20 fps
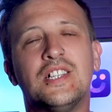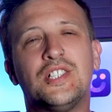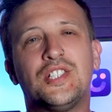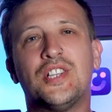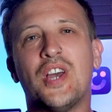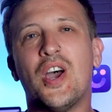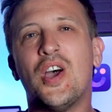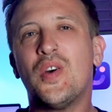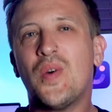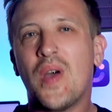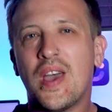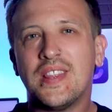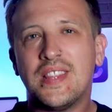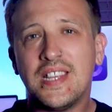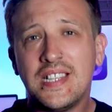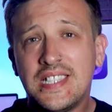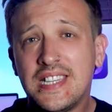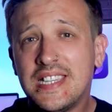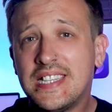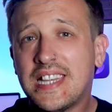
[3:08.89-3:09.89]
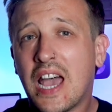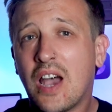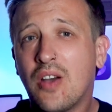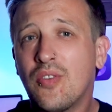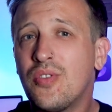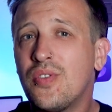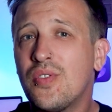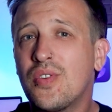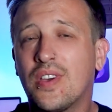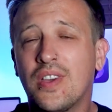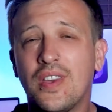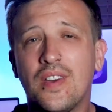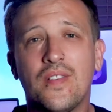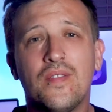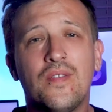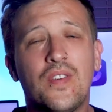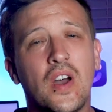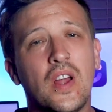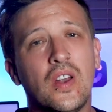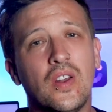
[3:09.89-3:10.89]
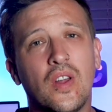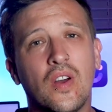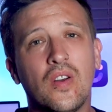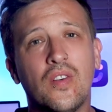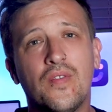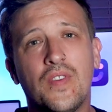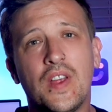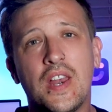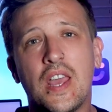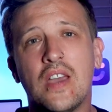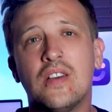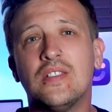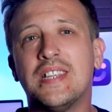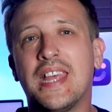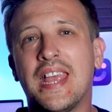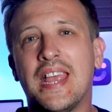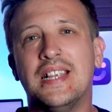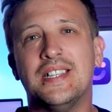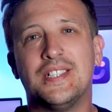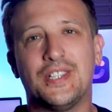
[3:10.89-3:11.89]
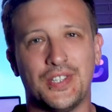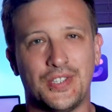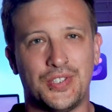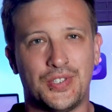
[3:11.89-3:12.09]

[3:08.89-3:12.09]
So this is how you can convert long videos into